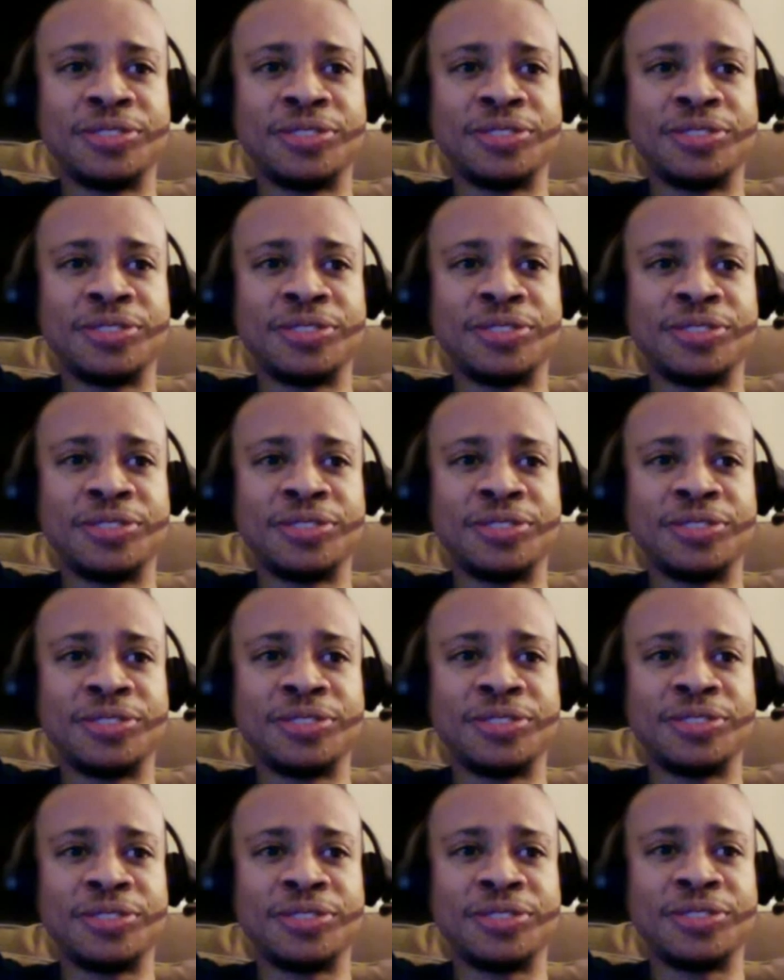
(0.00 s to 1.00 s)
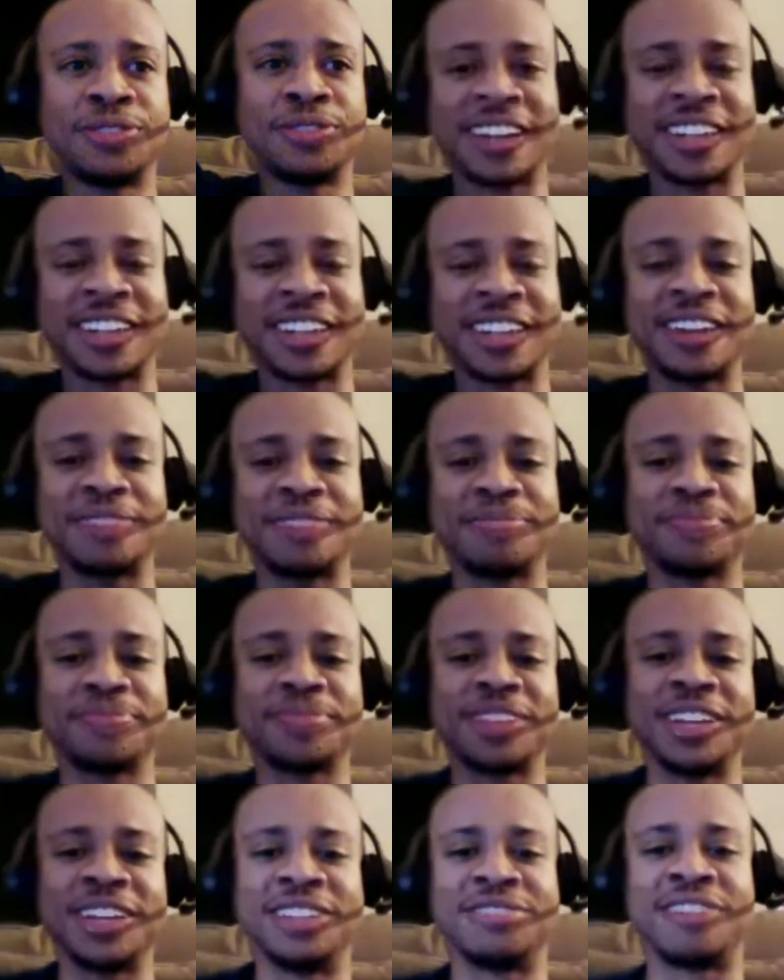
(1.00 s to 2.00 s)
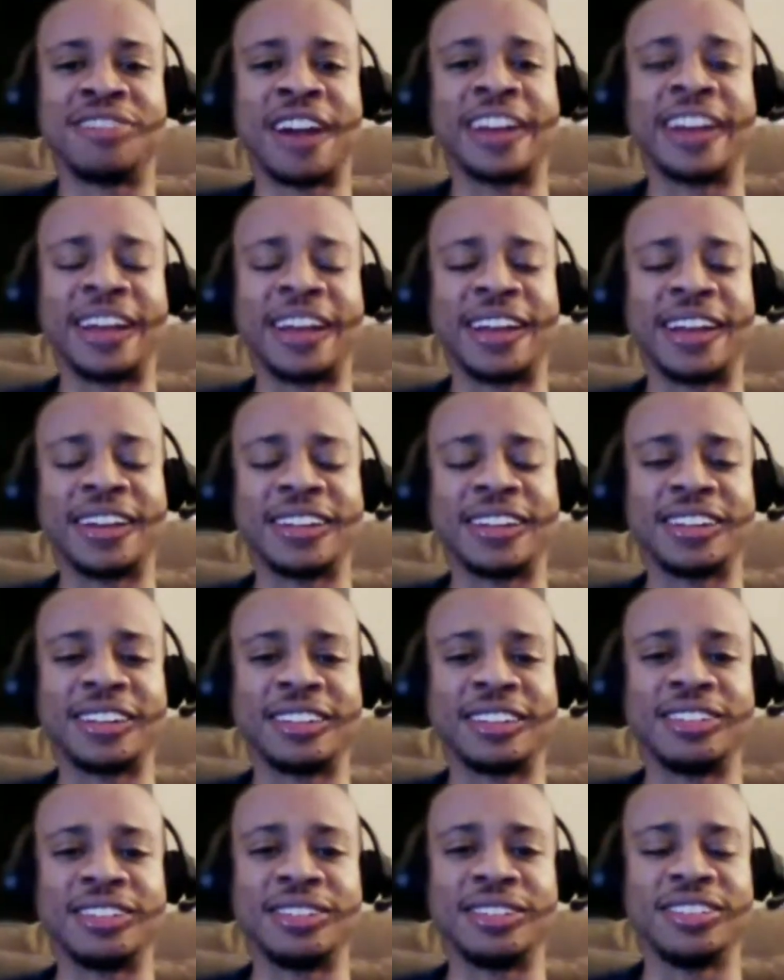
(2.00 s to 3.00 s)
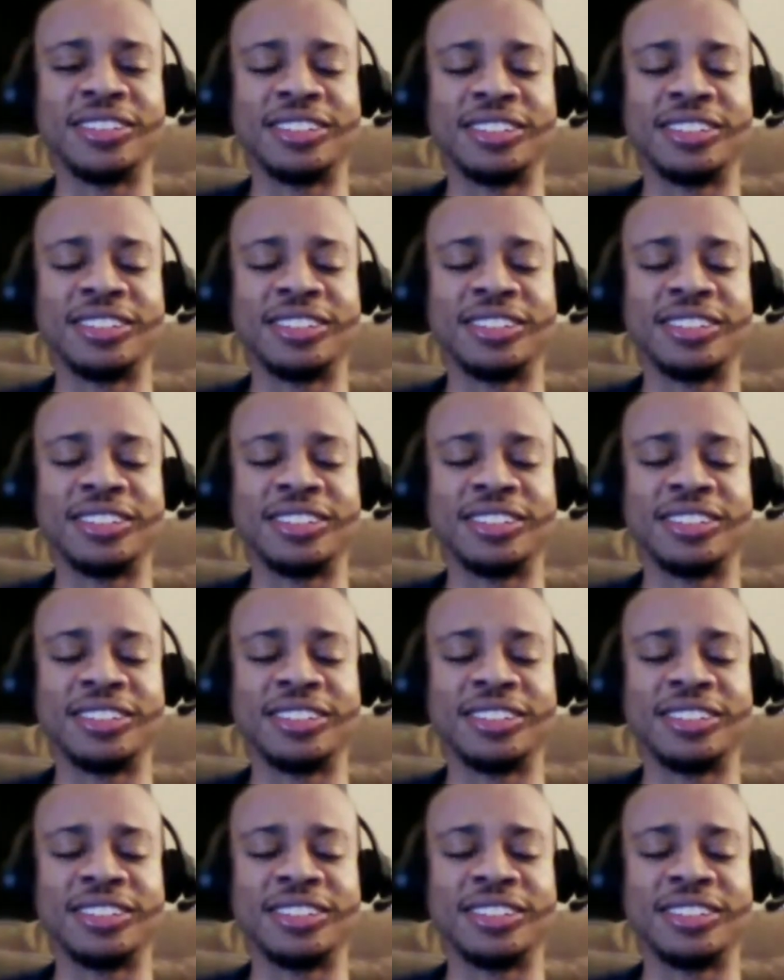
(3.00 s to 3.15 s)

I hope that's how you say his last name, is writing the